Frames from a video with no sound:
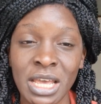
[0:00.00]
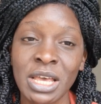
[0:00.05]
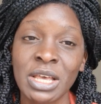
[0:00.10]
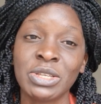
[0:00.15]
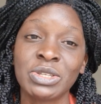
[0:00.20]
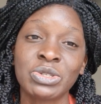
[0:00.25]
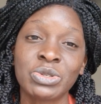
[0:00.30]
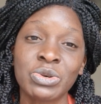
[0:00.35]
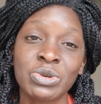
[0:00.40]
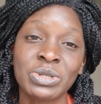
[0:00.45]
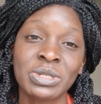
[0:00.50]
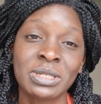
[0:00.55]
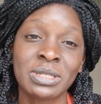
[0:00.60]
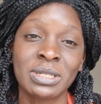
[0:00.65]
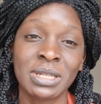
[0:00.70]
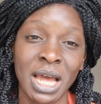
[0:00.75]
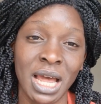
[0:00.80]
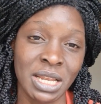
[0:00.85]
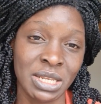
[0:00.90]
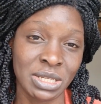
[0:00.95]
So
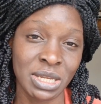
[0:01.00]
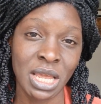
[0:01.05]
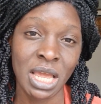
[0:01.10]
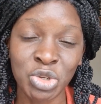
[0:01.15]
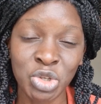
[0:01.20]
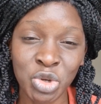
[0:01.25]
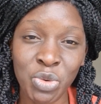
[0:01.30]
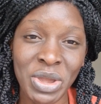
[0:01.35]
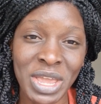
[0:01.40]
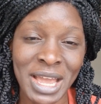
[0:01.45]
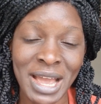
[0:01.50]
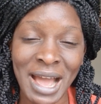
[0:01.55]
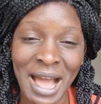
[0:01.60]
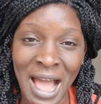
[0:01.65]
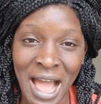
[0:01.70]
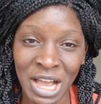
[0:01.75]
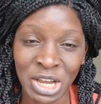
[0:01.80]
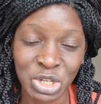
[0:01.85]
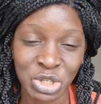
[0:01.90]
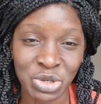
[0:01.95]
start doing
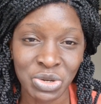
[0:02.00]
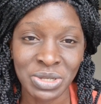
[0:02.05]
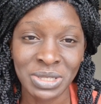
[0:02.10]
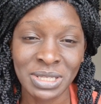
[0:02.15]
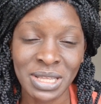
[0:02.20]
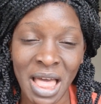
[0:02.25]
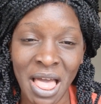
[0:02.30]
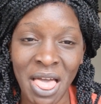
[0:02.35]
actions